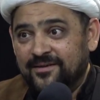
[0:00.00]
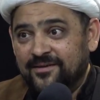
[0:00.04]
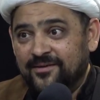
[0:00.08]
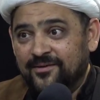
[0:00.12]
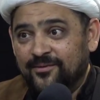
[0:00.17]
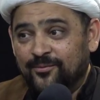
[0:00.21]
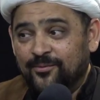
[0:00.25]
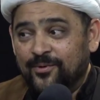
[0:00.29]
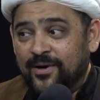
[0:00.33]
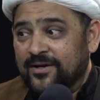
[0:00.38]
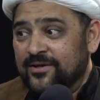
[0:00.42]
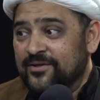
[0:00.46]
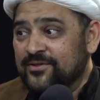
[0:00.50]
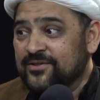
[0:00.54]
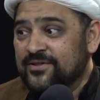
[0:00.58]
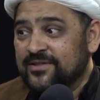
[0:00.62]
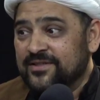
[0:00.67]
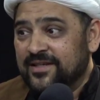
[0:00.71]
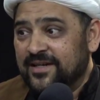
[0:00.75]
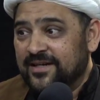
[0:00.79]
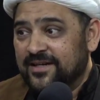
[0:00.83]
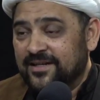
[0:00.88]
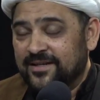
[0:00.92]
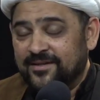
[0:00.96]
Why didn't you
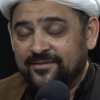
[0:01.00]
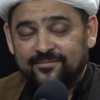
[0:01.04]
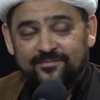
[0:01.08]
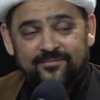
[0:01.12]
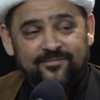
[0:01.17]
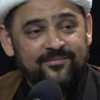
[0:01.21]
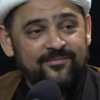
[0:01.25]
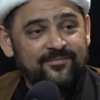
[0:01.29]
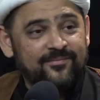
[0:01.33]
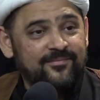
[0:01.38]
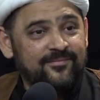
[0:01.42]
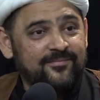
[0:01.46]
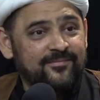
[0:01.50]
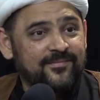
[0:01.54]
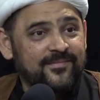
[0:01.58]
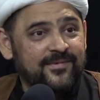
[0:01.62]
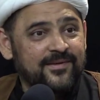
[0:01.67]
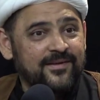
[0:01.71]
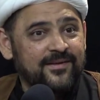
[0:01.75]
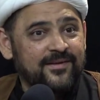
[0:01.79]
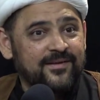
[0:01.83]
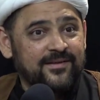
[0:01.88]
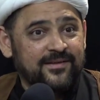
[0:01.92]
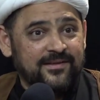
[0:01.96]
get him?
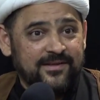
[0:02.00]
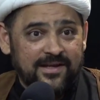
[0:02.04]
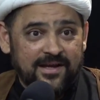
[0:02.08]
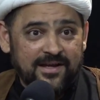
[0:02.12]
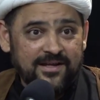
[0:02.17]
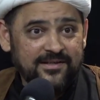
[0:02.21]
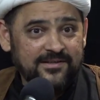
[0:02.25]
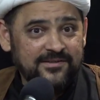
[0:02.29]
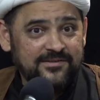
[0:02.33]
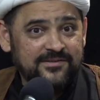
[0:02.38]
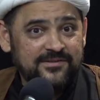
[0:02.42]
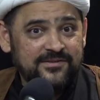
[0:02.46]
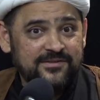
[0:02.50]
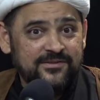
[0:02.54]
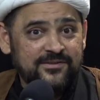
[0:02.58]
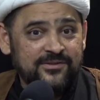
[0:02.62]
Yes,